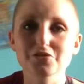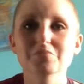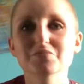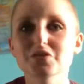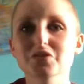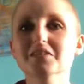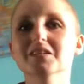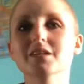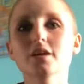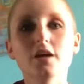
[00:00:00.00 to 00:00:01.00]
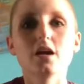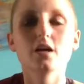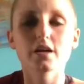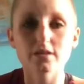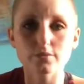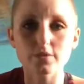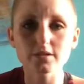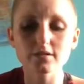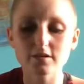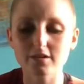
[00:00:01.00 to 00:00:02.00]
So either way,
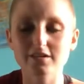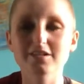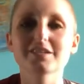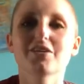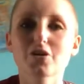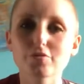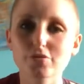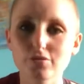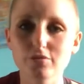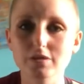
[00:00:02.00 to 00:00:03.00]
I hope you